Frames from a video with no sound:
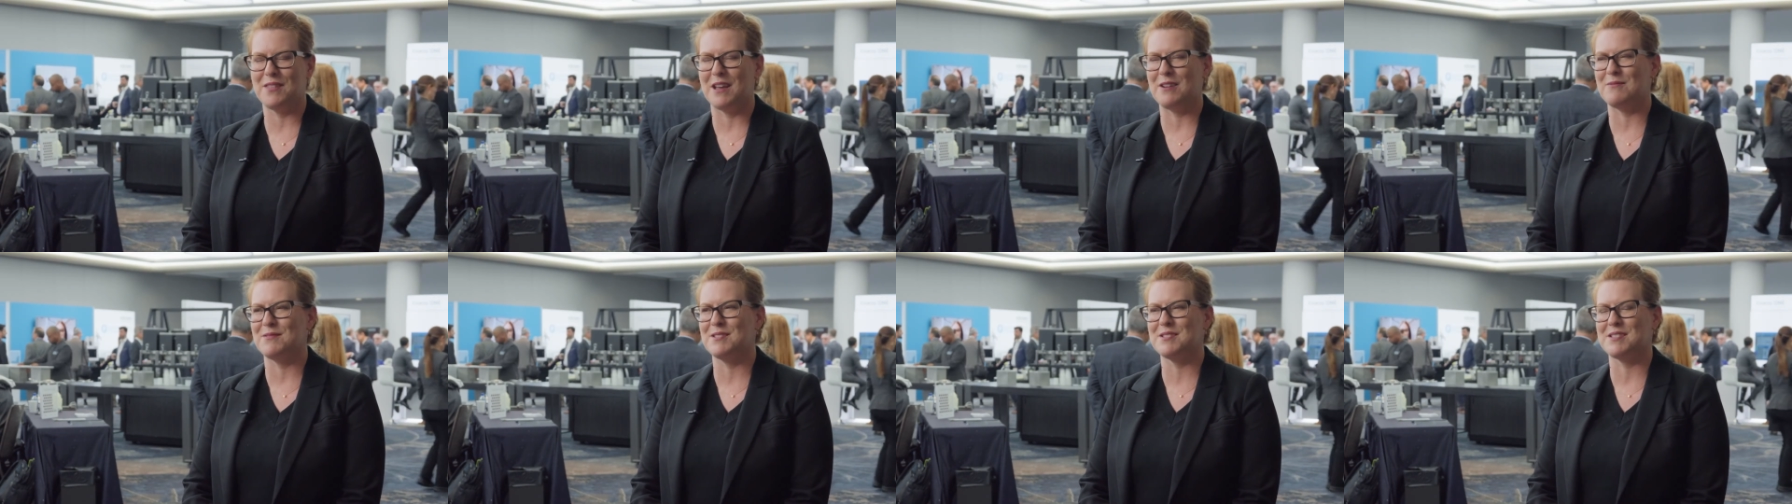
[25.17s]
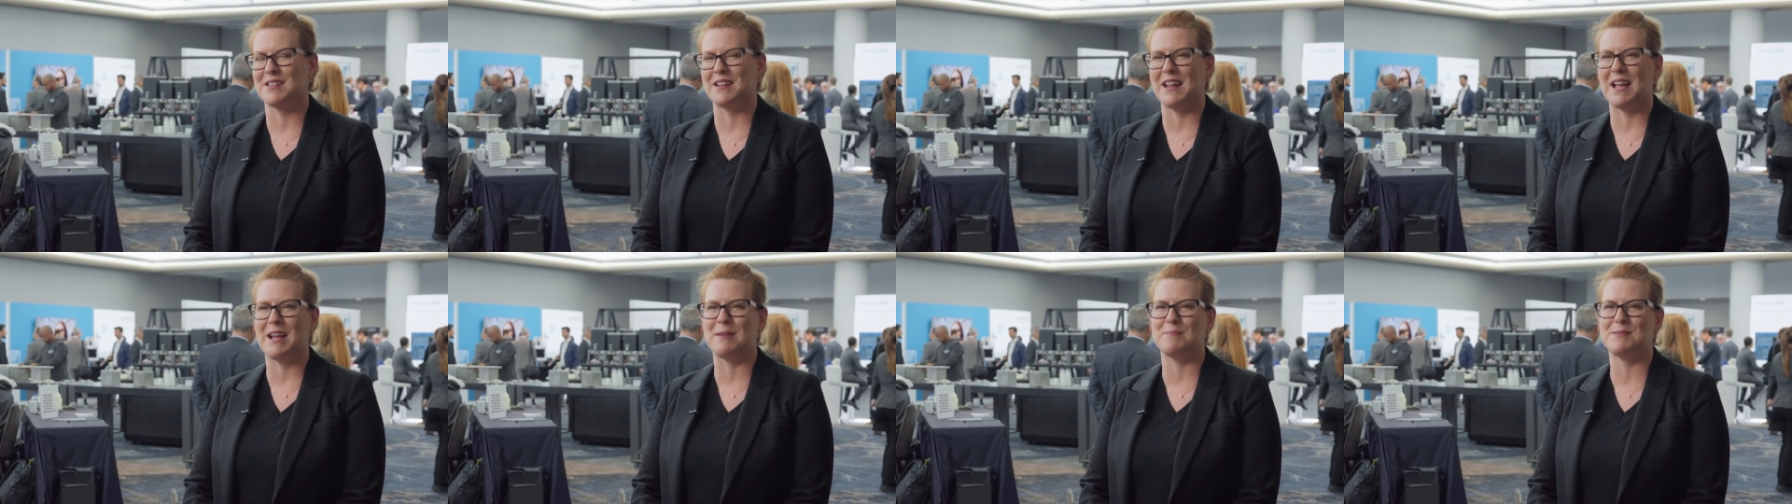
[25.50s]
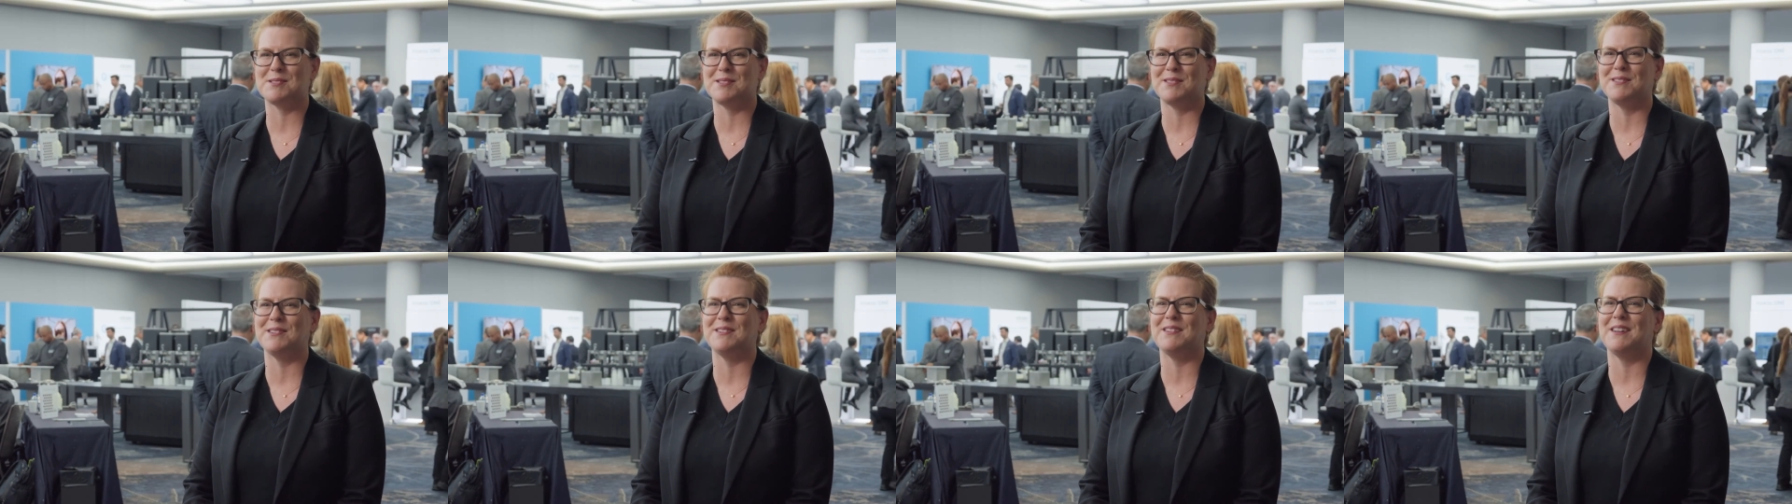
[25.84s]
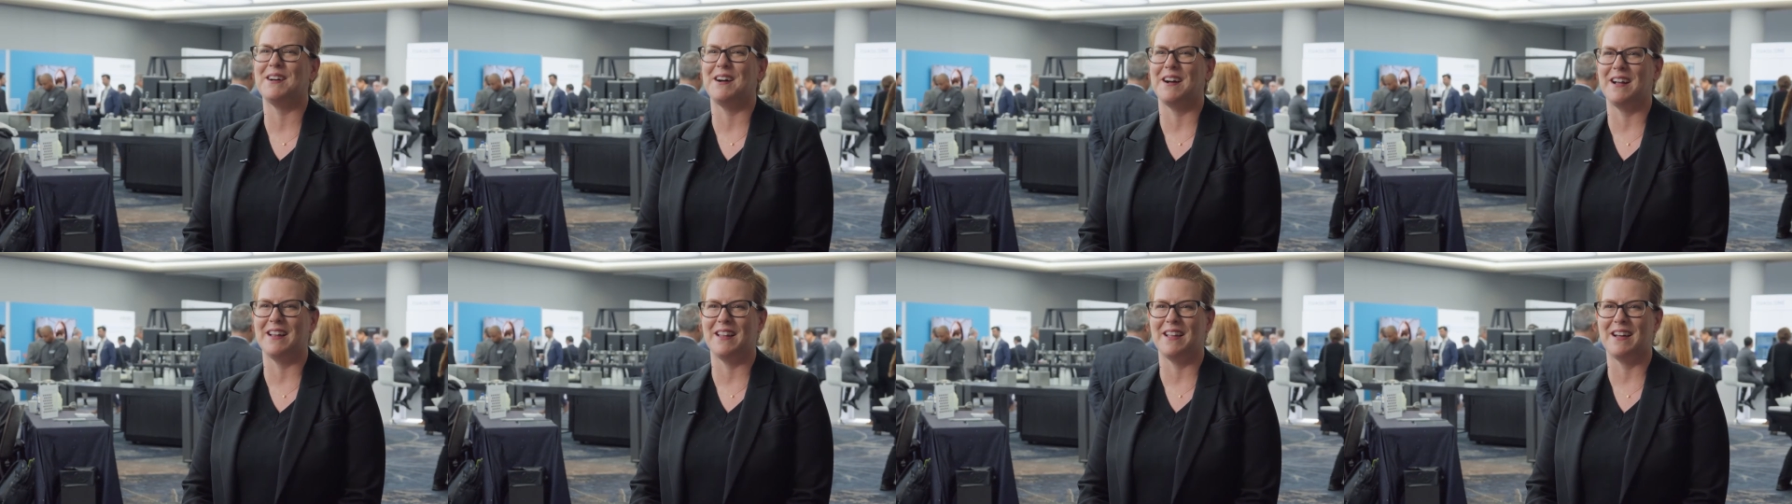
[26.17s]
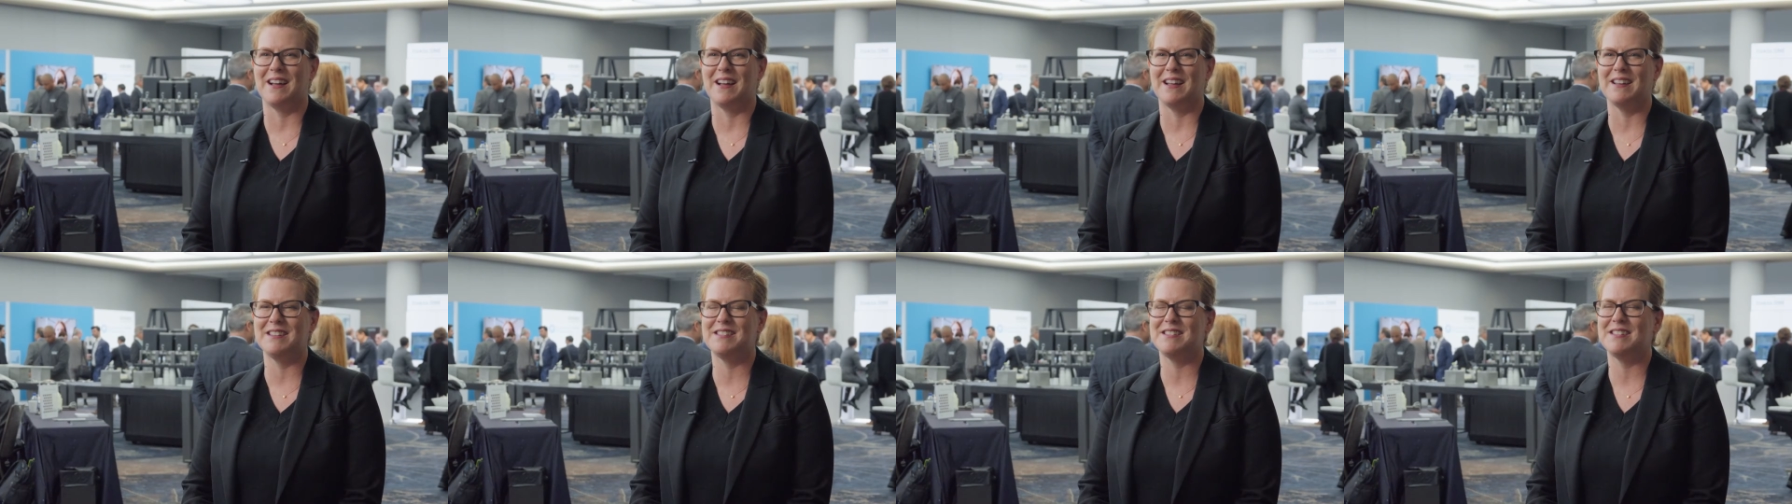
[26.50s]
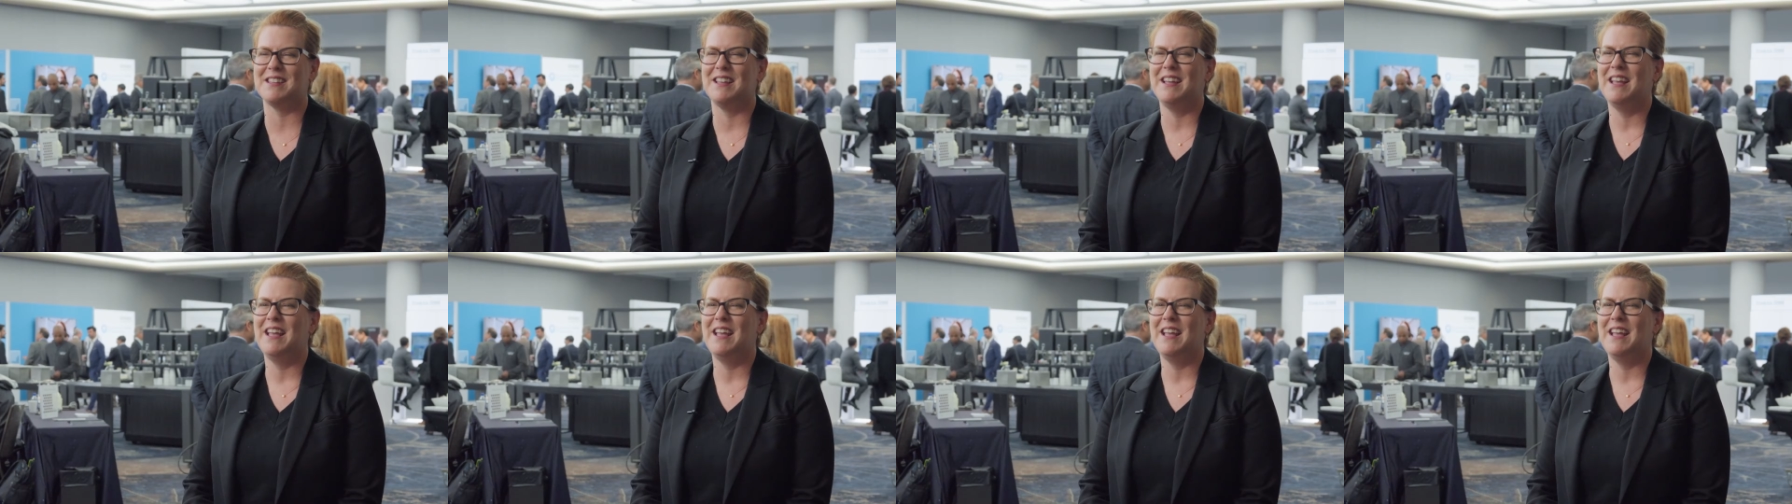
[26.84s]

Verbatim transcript: That was an absolute highlight.